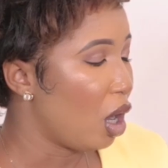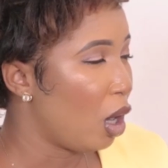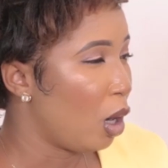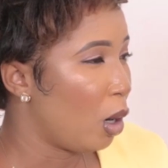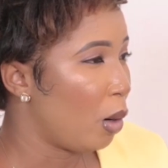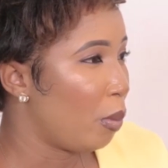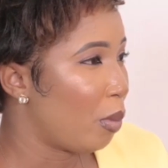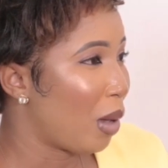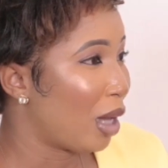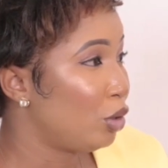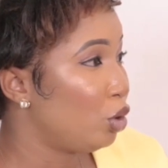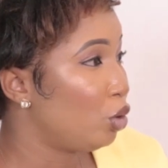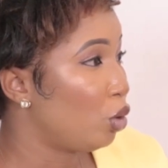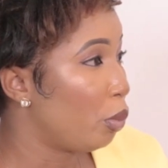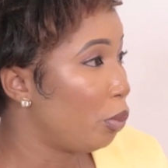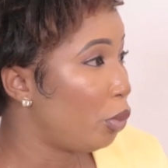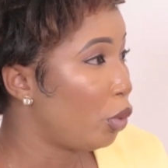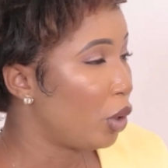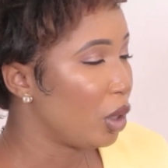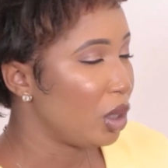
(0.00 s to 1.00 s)
at
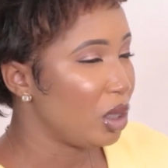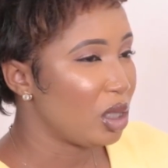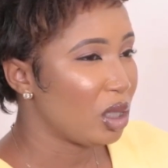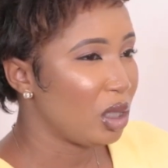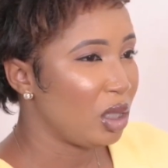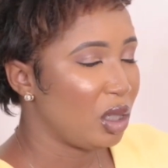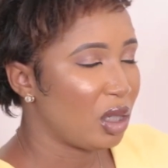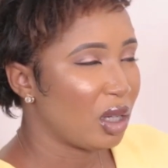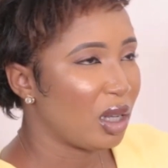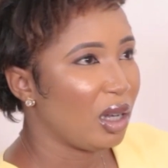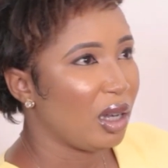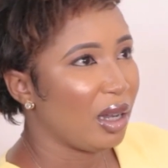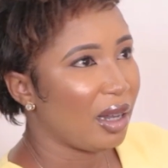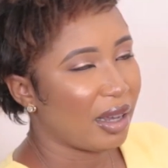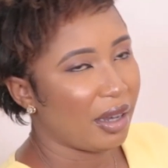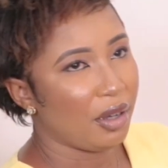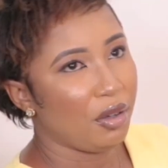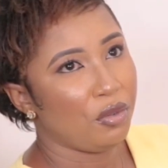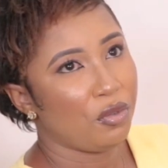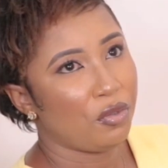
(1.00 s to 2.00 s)
some point in their
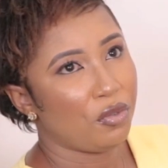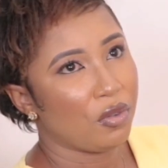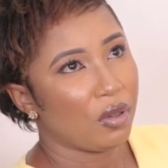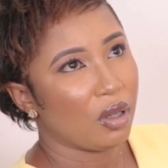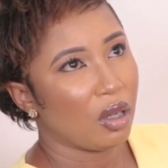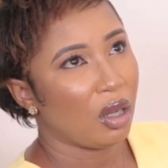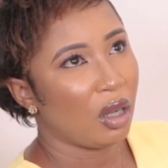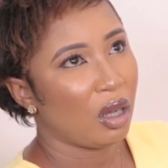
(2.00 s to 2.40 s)
life.